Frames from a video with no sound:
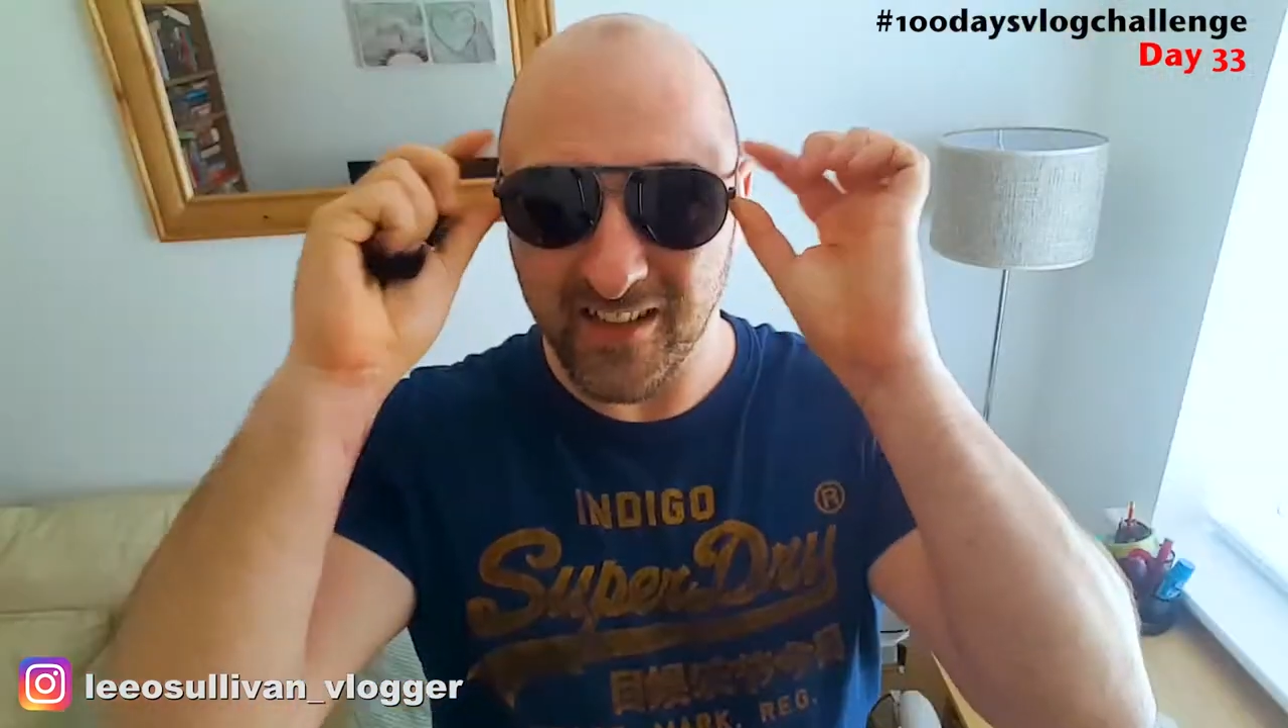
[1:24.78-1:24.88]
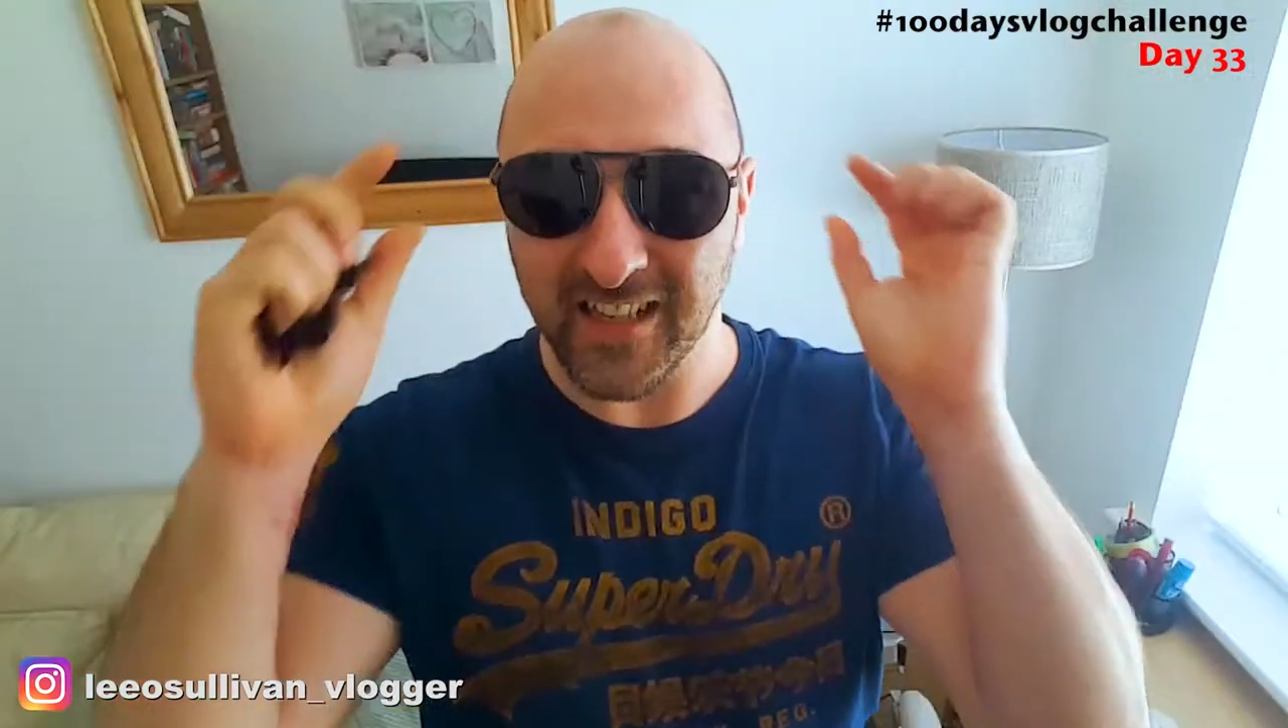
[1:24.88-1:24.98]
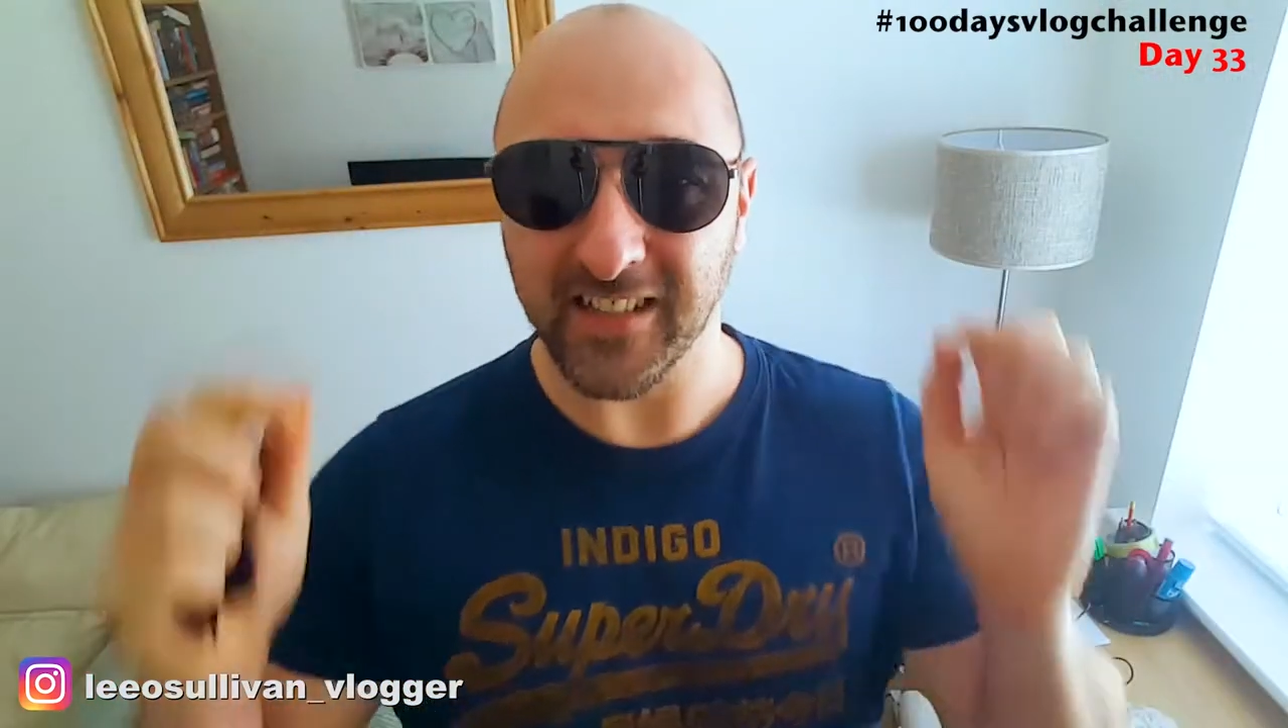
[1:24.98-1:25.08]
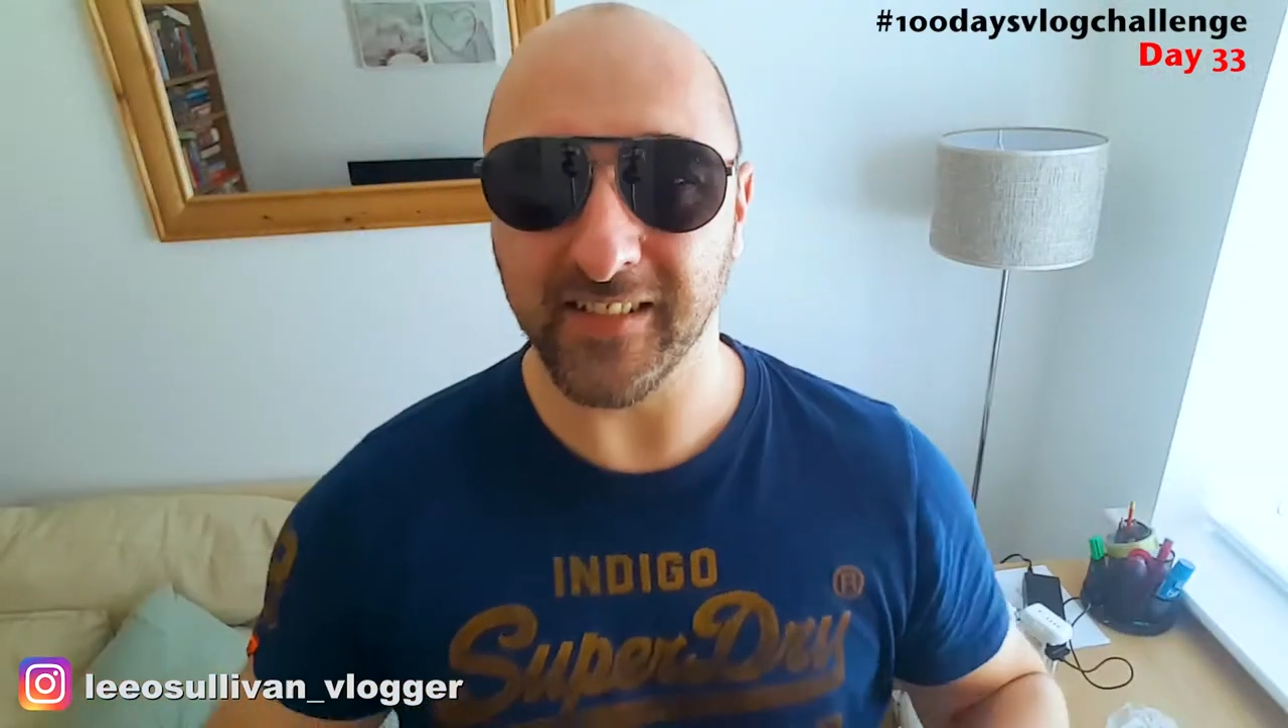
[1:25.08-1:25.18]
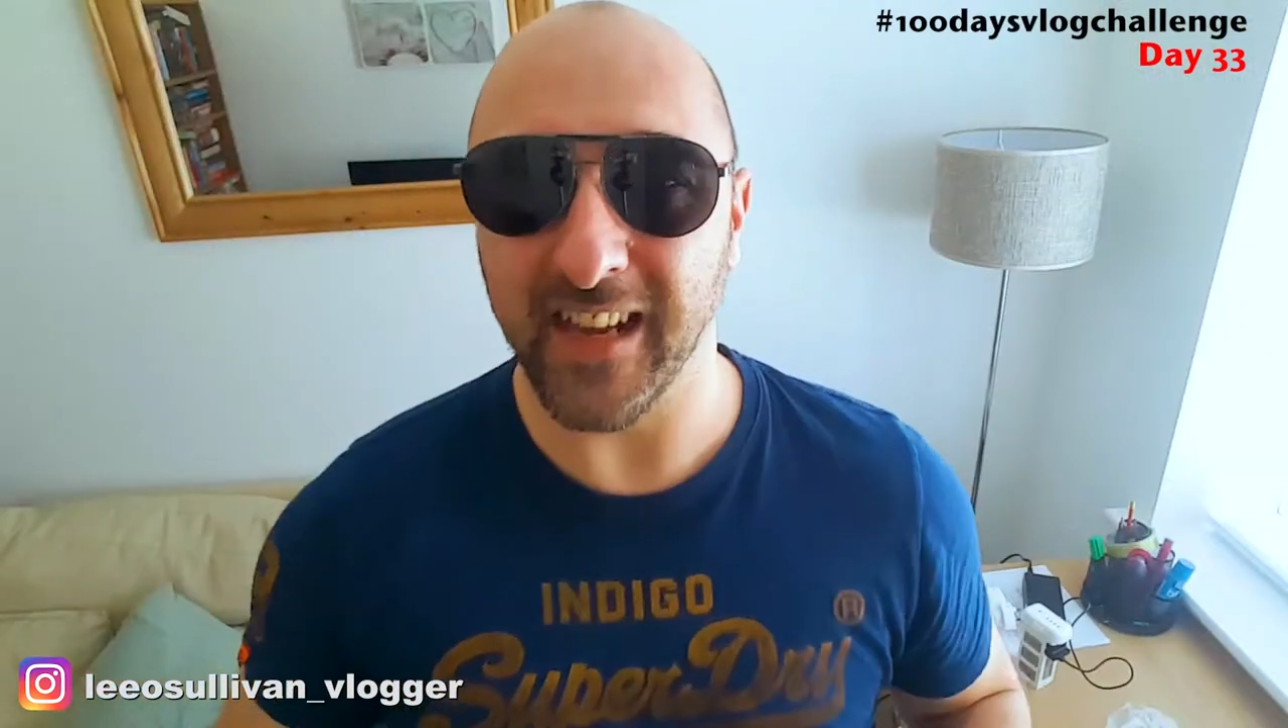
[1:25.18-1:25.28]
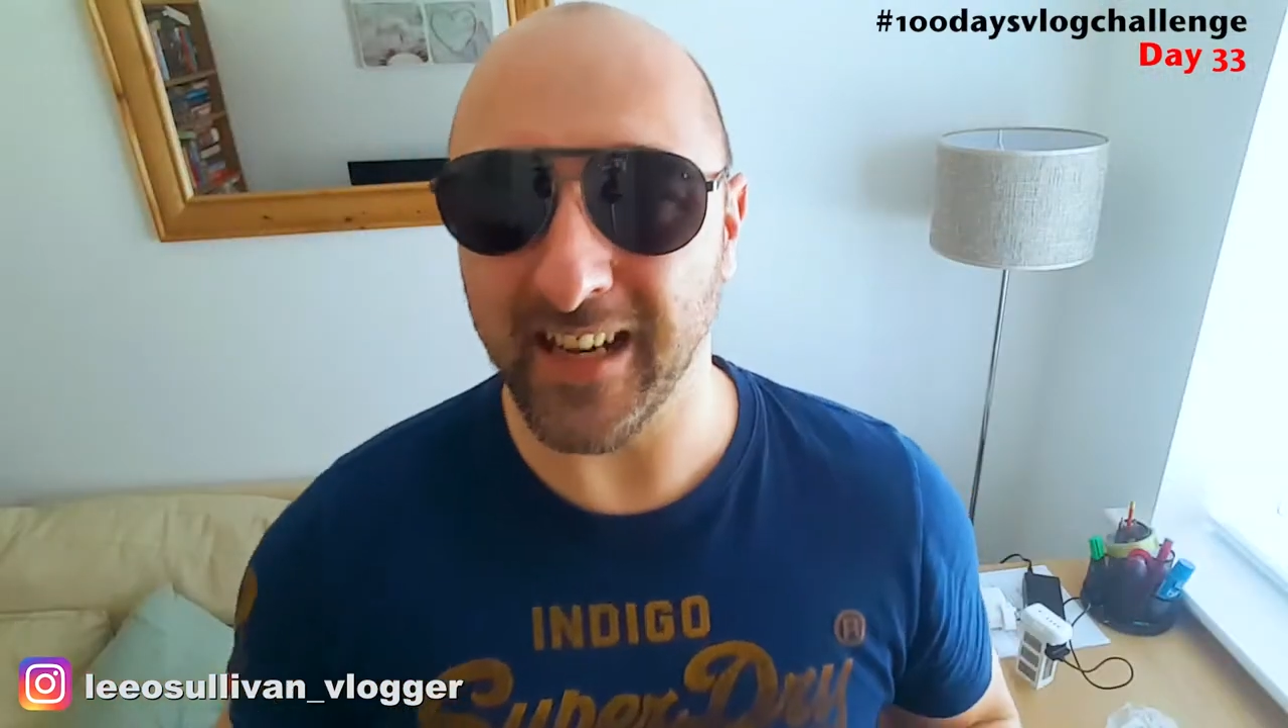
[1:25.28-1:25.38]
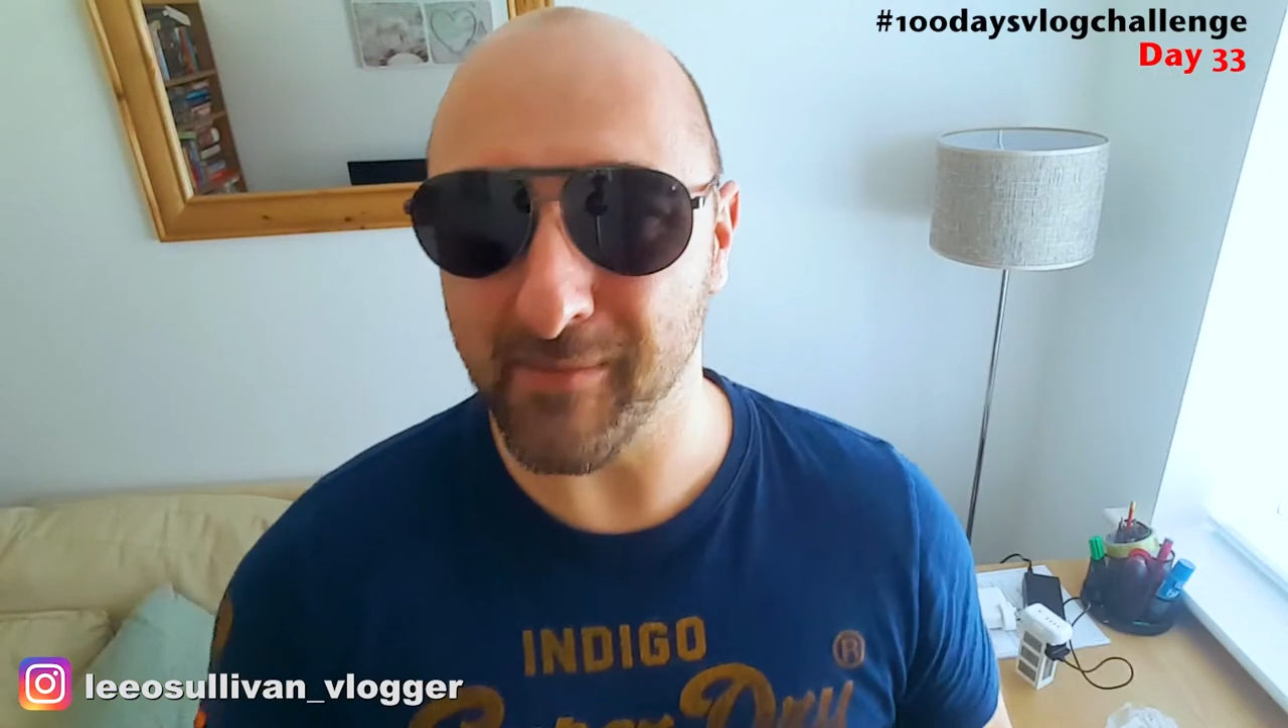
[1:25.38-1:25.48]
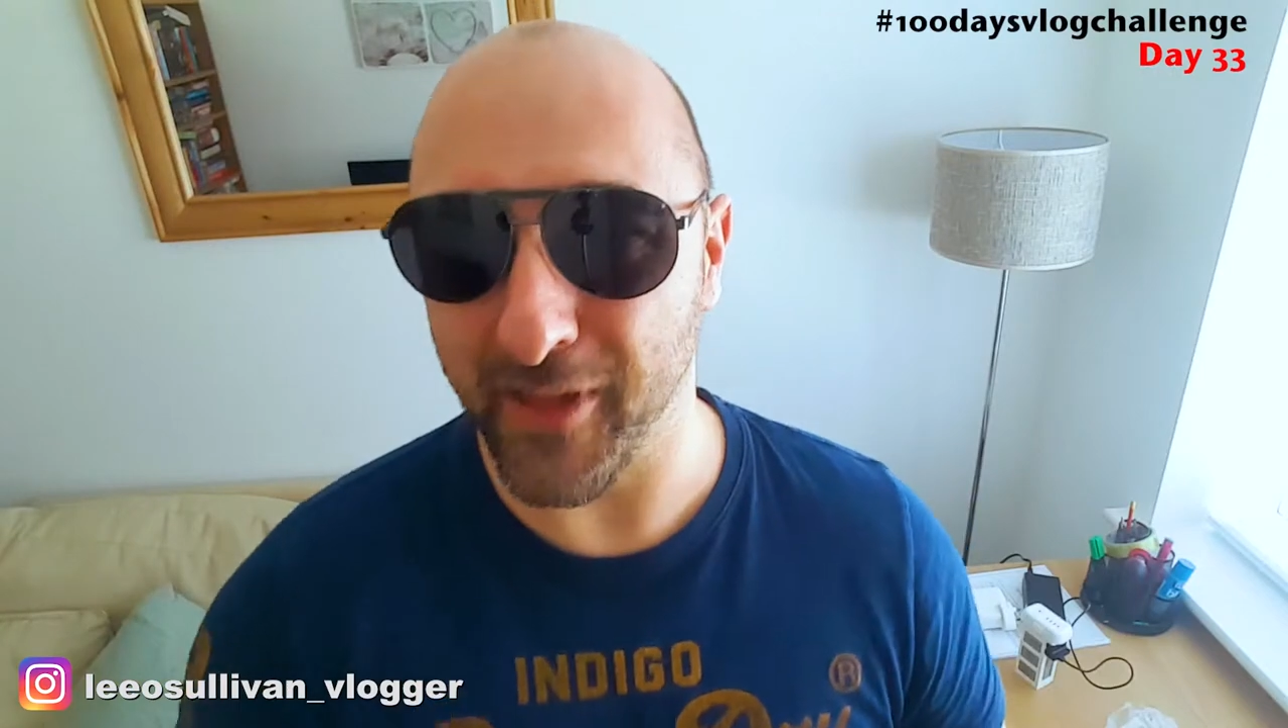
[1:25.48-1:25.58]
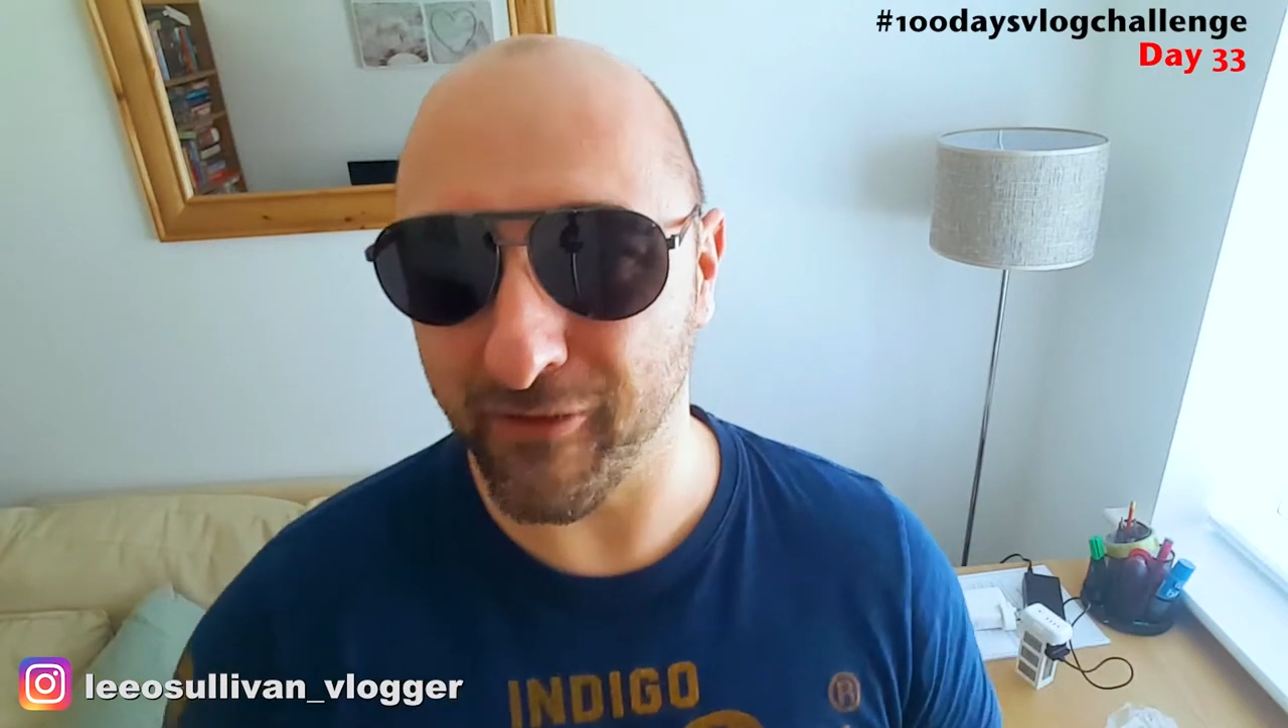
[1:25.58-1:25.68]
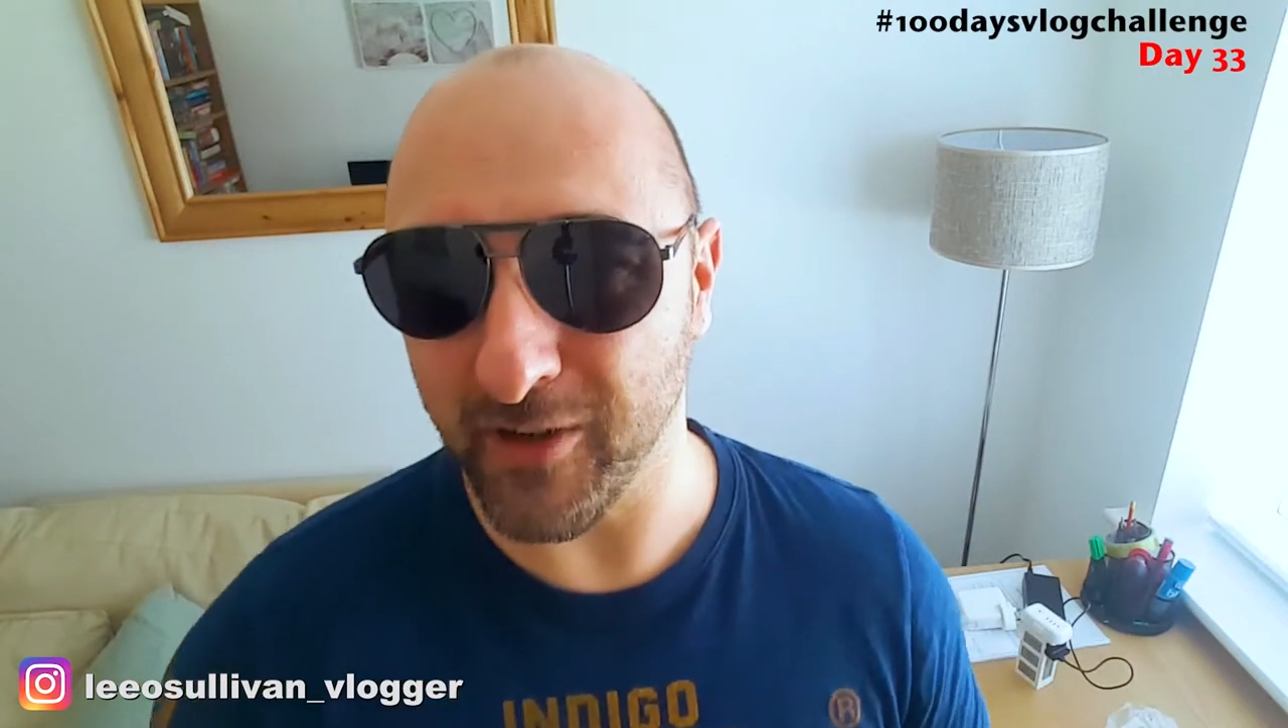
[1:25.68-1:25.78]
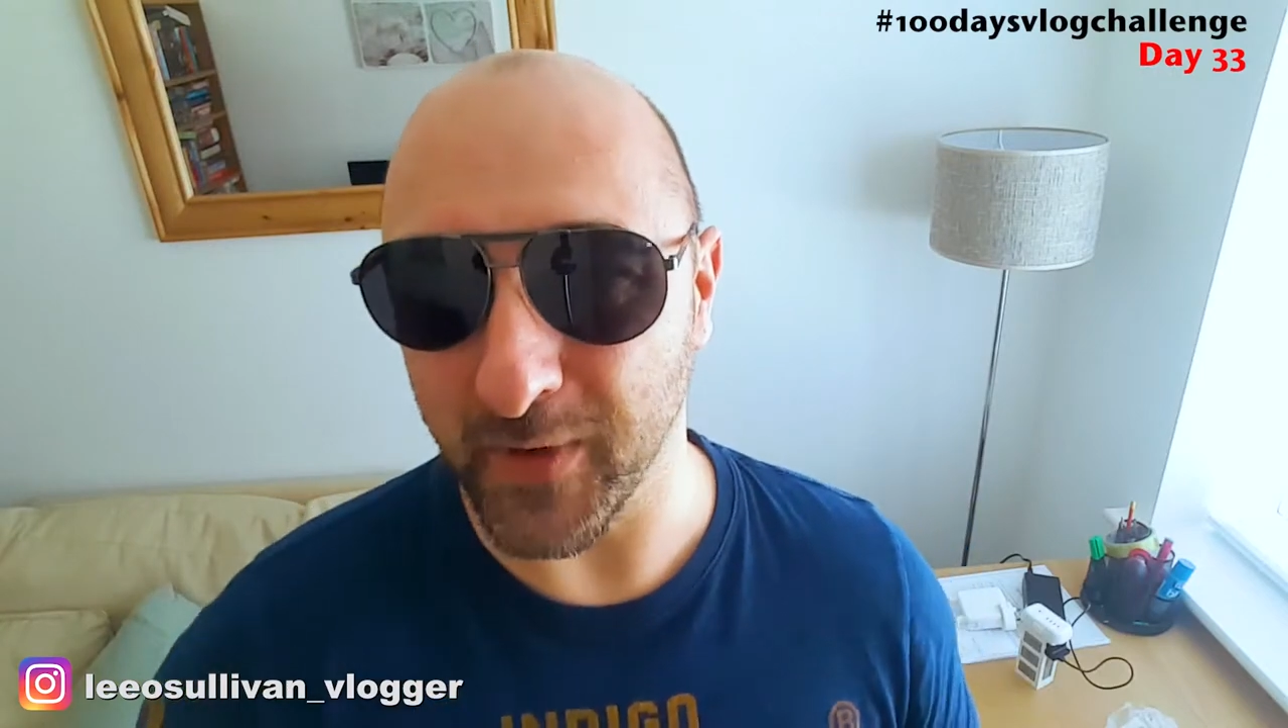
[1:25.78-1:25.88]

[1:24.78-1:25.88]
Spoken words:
yes, they've taken about 3